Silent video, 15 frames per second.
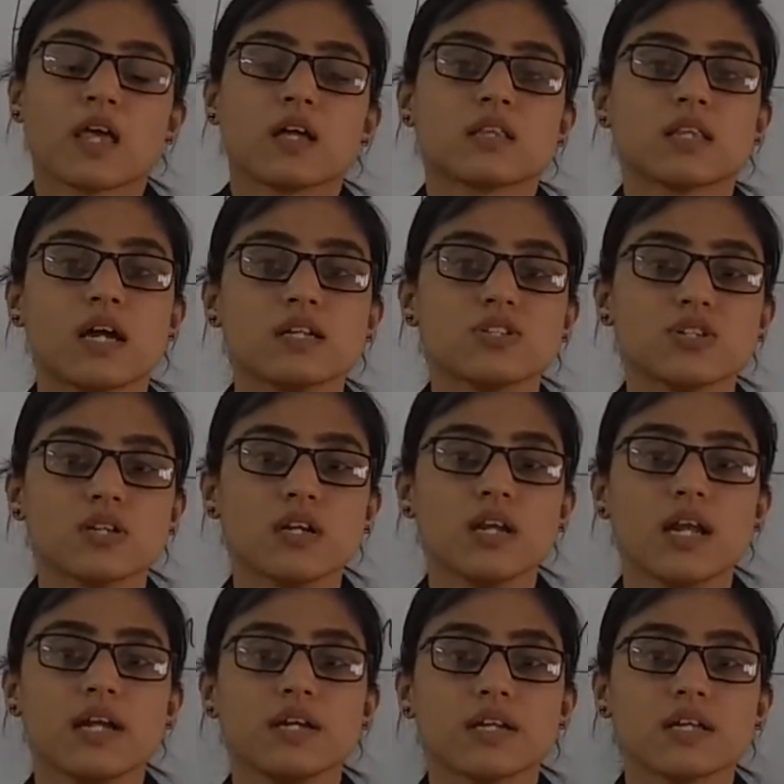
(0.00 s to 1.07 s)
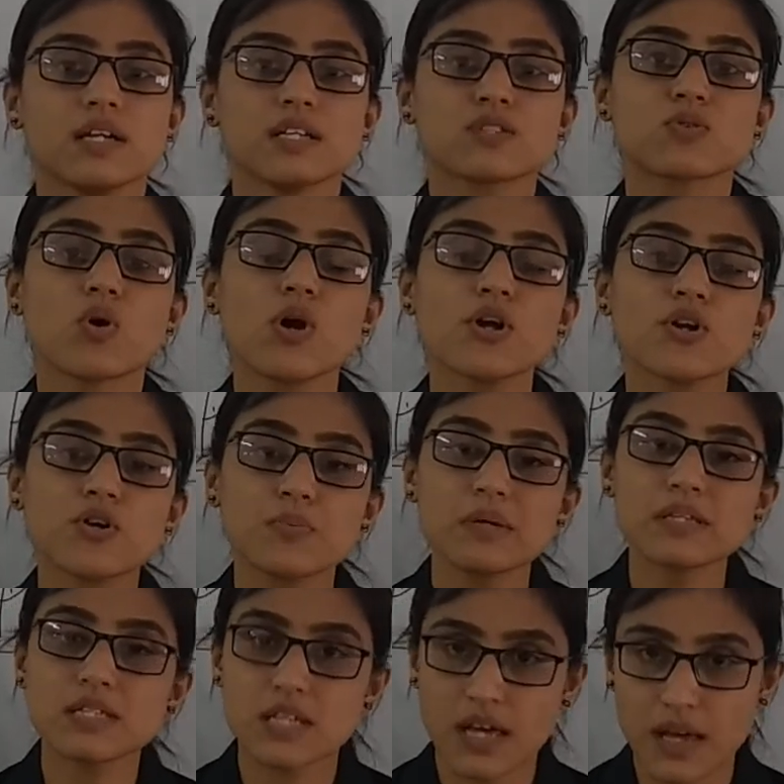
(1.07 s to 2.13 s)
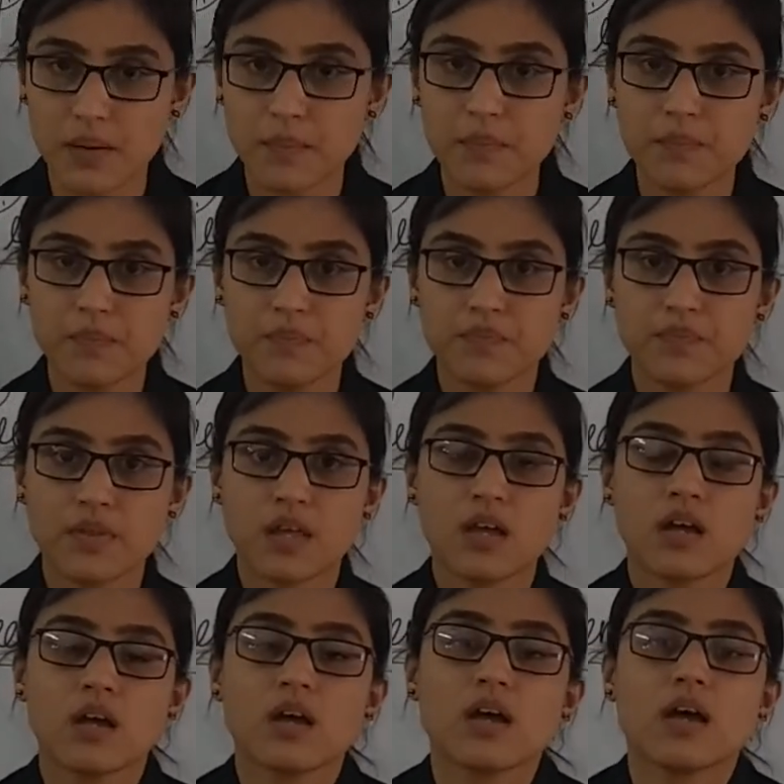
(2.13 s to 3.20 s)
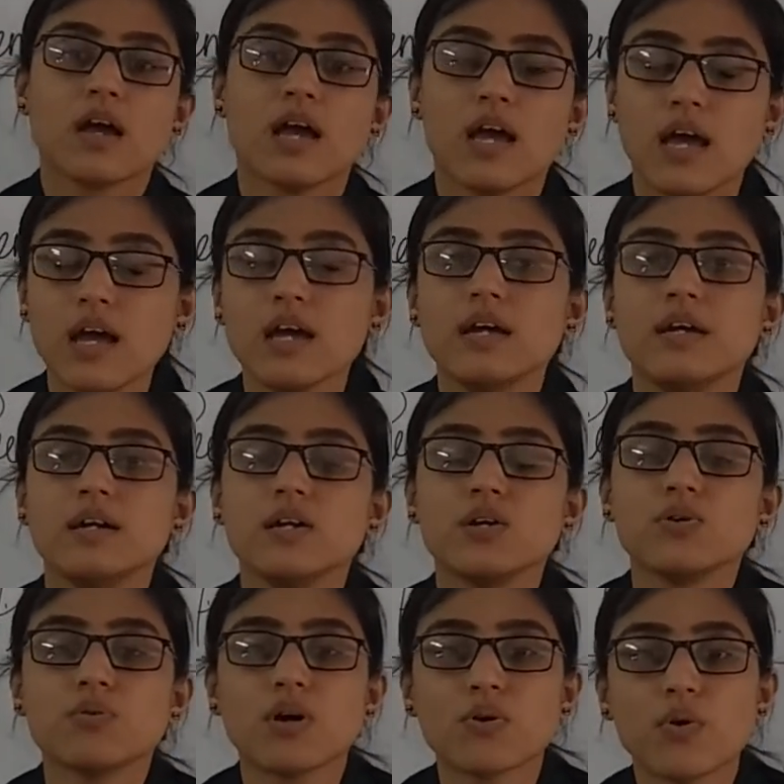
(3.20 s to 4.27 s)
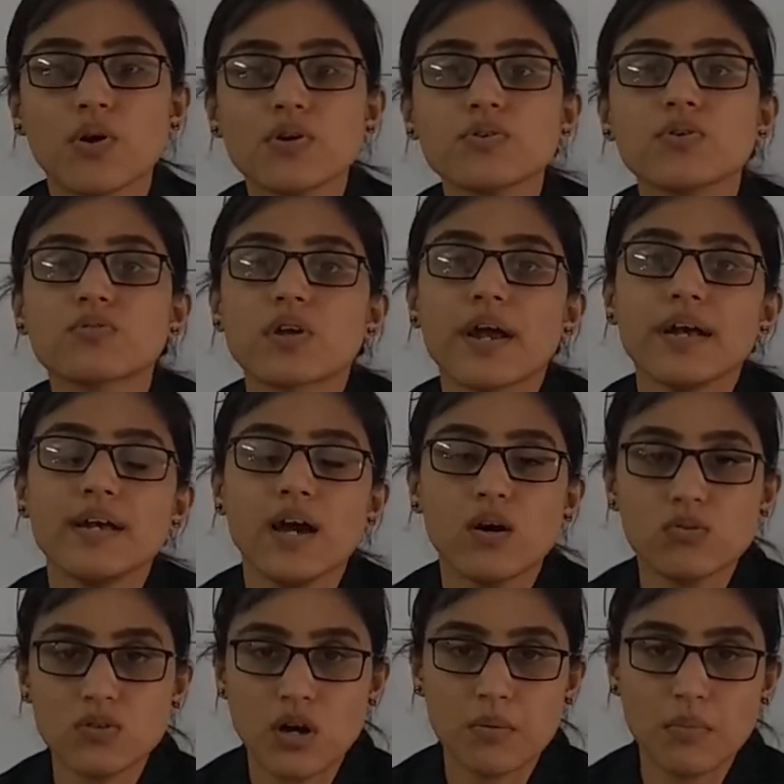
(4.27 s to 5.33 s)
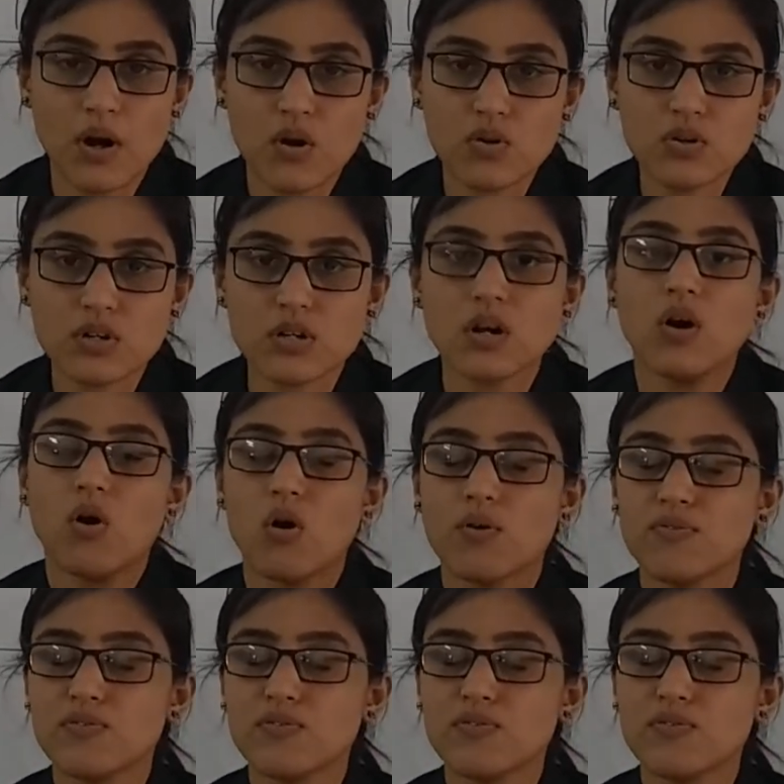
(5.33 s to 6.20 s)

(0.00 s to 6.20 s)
That journal entry is going to be same, and you are going to write down the amount of